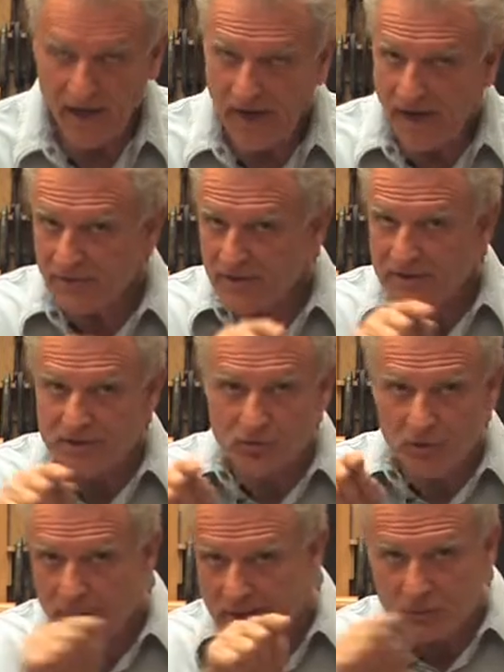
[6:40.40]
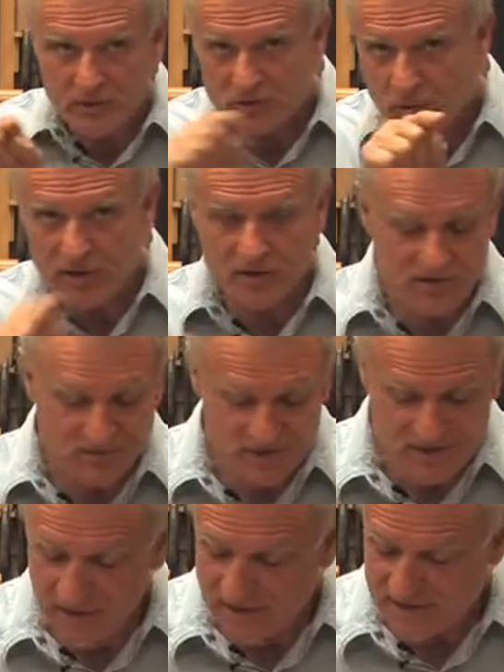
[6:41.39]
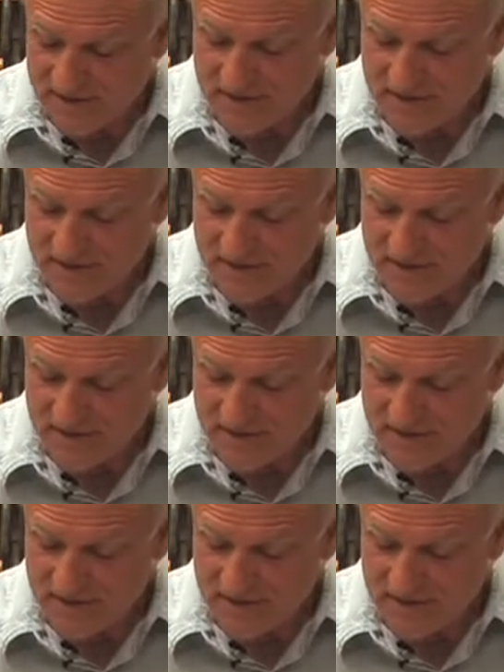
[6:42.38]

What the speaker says: having a drill bit which wiggles from side to